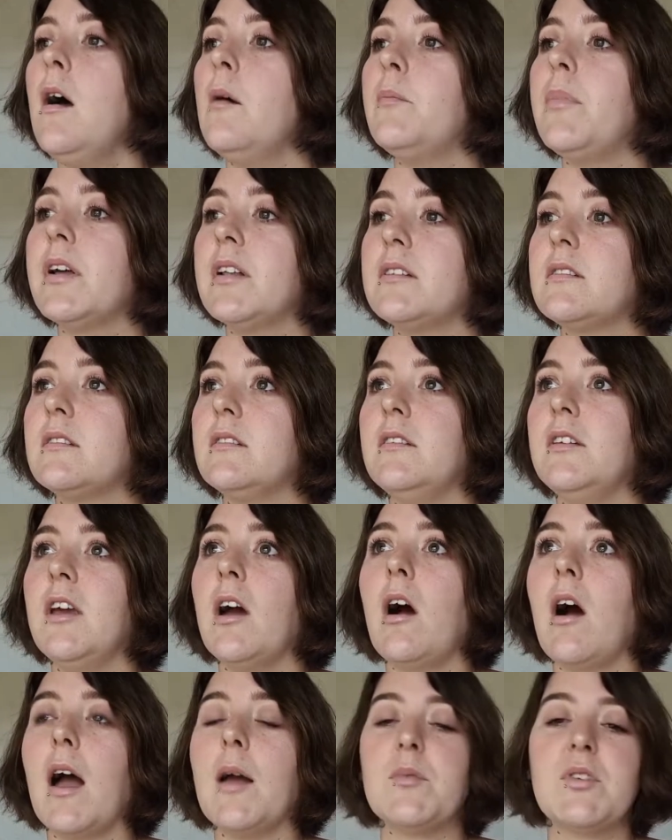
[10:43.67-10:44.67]
But
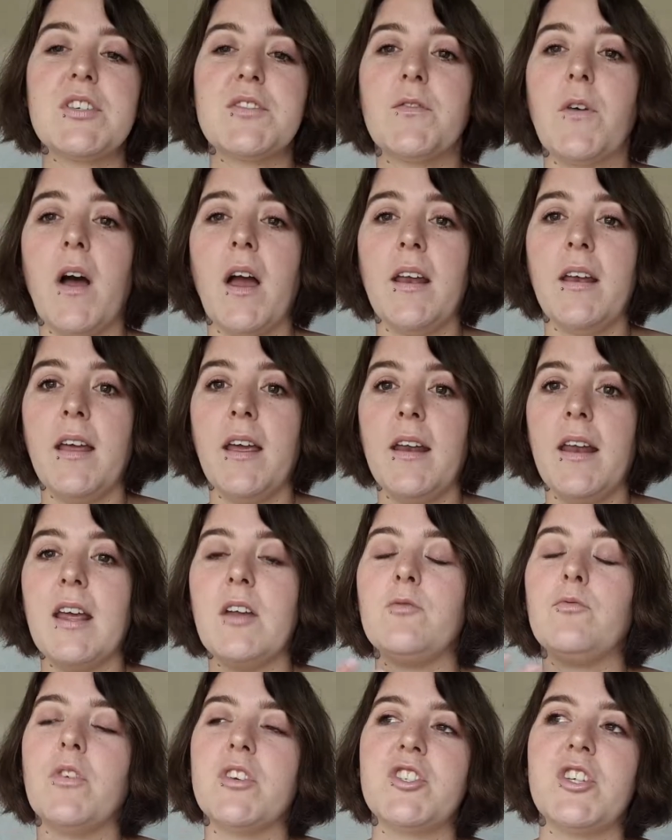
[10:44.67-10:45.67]
yeah, I'm just finding
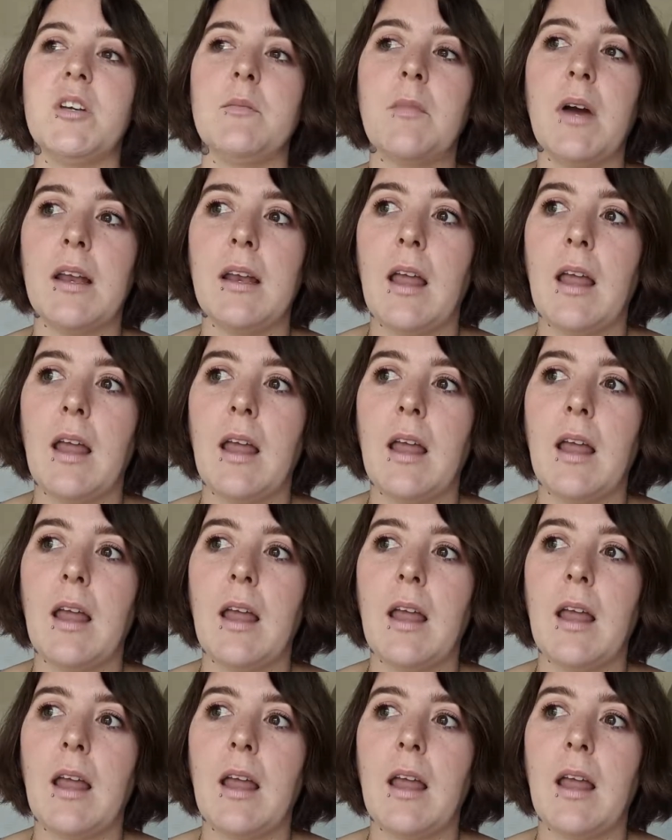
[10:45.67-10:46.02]
enriching my